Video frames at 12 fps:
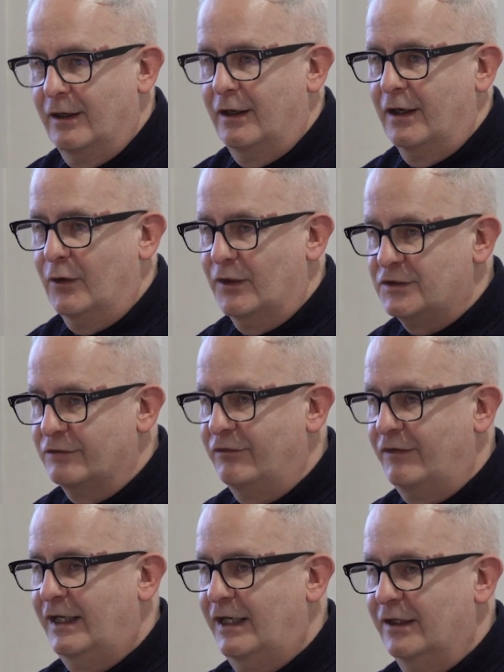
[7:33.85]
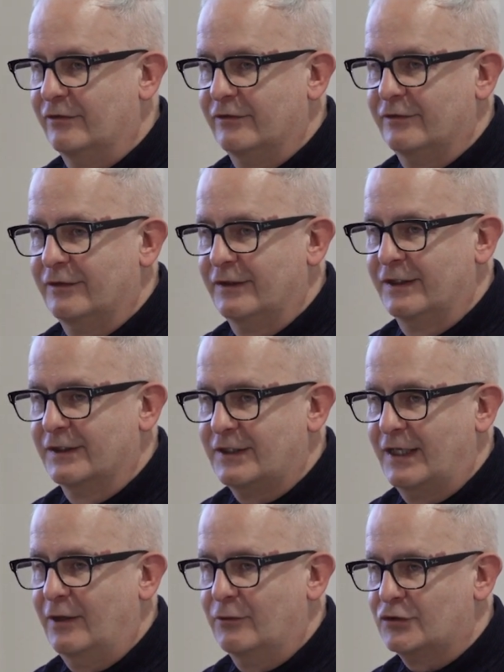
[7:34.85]
And question 5 is
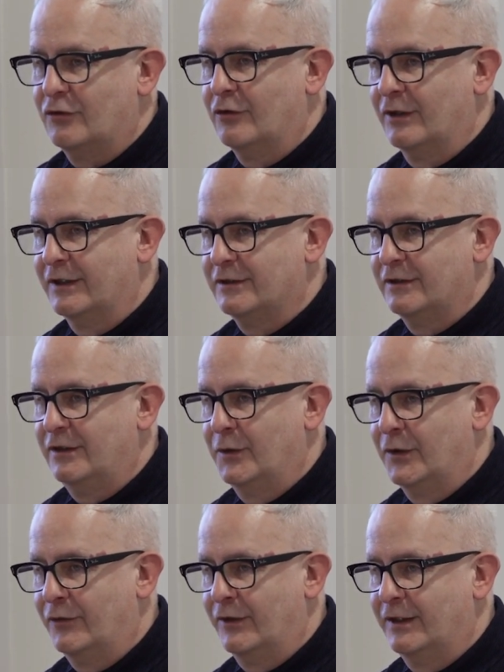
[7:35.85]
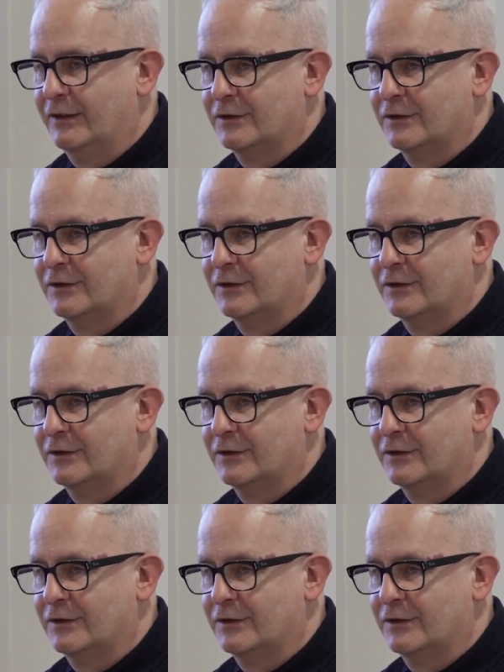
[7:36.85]
how strongly do you agree?